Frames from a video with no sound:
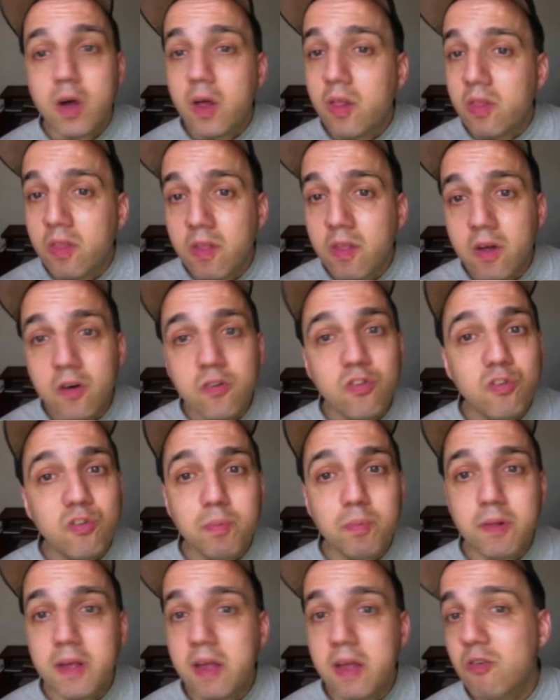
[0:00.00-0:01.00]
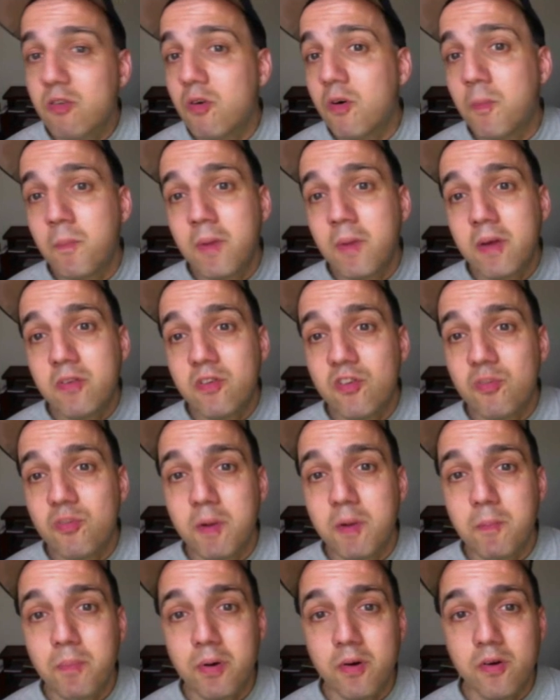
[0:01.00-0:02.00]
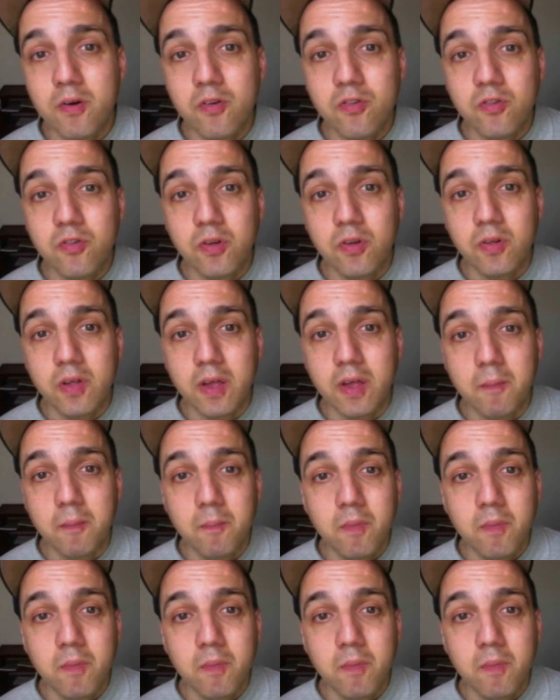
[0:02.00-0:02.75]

notes please, or message me personally.